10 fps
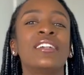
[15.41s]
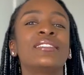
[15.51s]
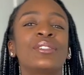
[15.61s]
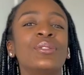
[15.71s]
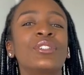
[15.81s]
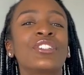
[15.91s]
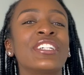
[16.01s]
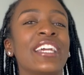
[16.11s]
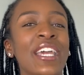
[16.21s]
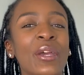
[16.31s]
to
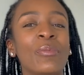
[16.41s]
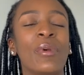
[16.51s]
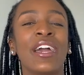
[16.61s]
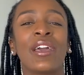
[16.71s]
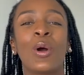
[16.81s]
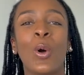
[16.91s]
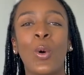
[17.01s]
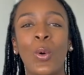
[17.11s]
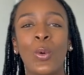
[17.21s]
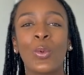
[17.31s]
create my
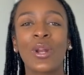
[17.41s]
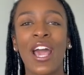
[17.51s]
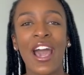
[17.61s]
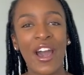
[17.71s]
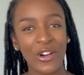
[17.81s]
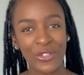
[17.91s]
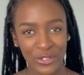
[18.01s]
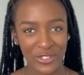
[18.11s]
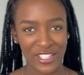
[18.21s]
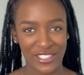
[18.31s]
own
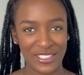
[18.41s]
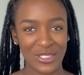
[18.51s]
outfits,